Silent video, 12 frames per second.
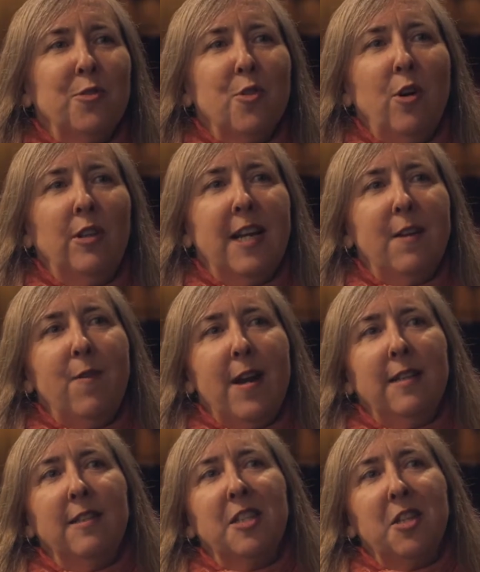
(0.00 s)
is called the
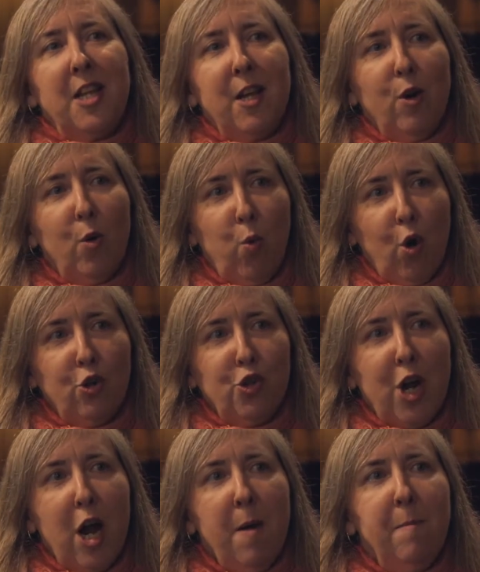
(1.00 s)
Advanced Theater
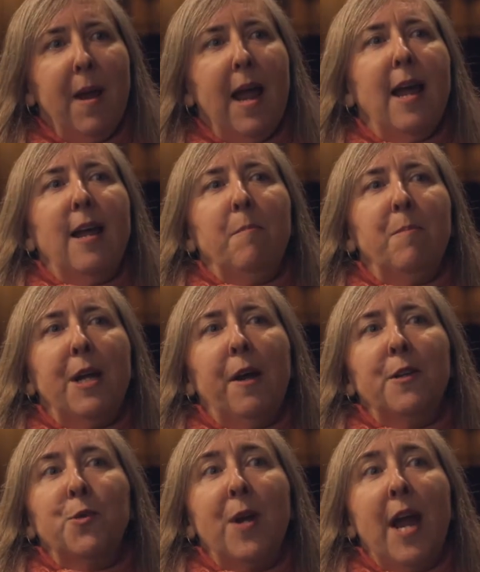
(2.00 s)
Workshop, and
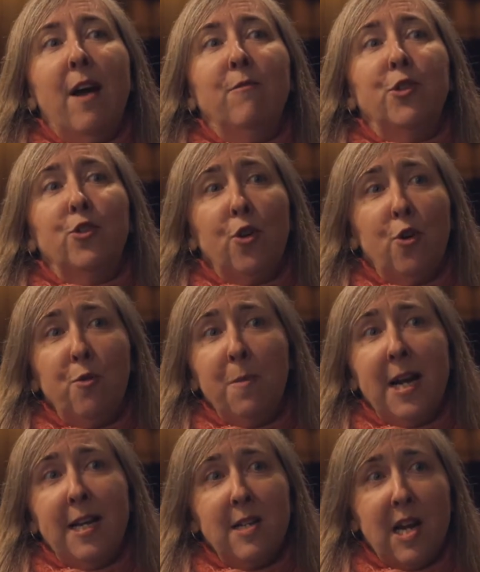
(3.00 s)
because we have so
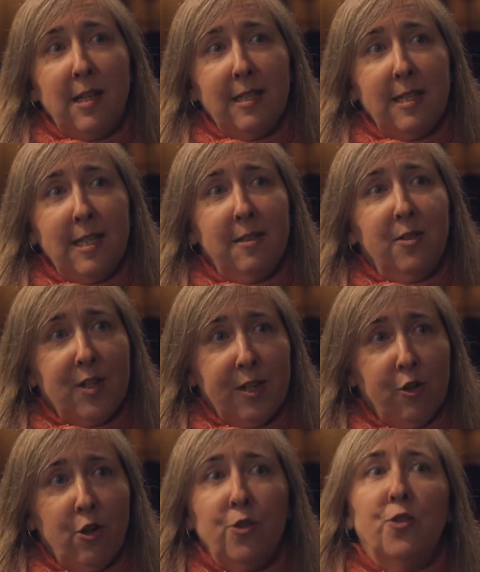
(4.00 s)
many talented
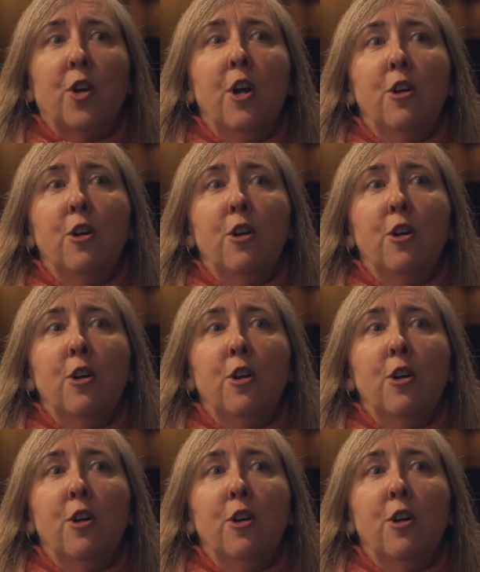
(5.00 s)
singers,